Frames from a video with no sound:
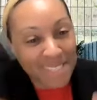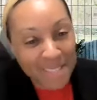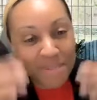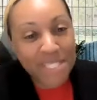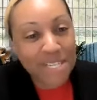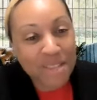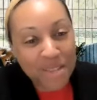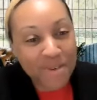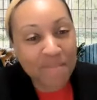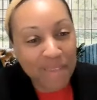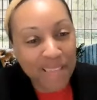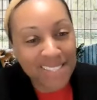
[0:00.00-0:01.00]
Let me show you
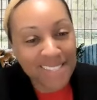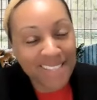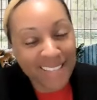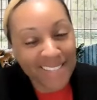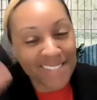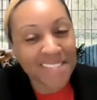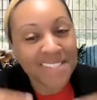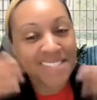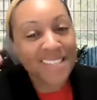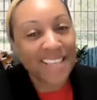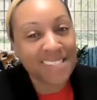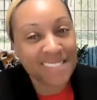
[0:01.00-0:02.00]
what makes sense. He just
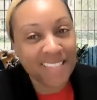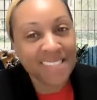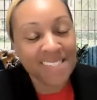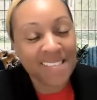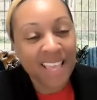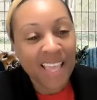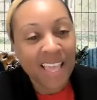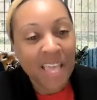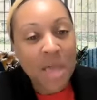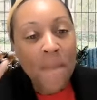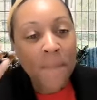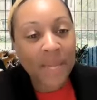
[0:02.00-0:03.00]
does this.
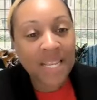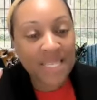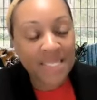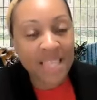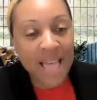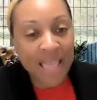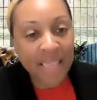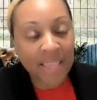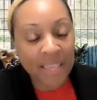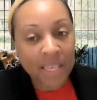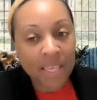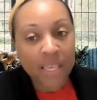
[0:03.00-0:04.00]
But it's like,
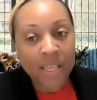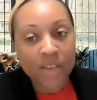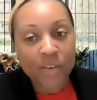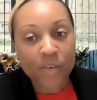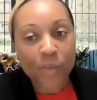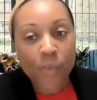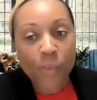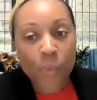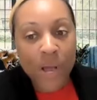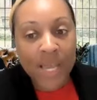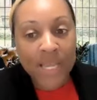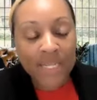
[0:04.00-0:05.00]

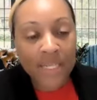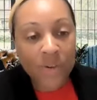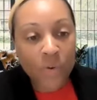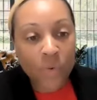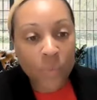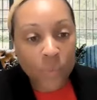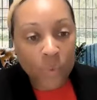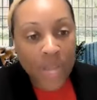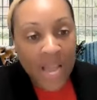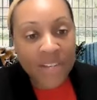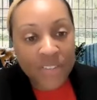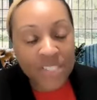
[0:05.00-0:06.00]
what
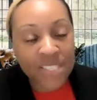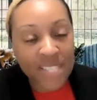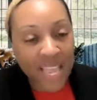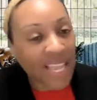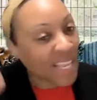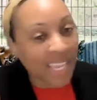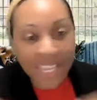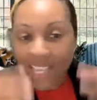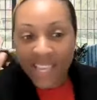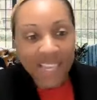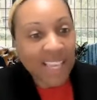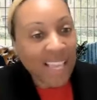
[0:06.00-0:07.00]
understanding
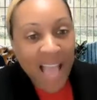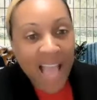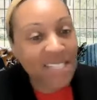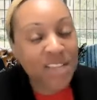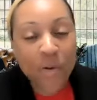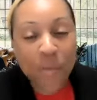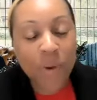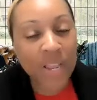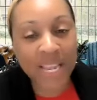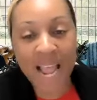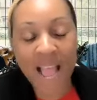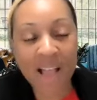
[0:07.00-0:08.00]
God's going to work
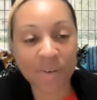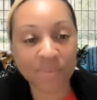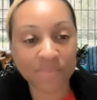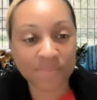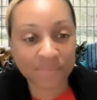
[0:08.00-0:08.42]
it out.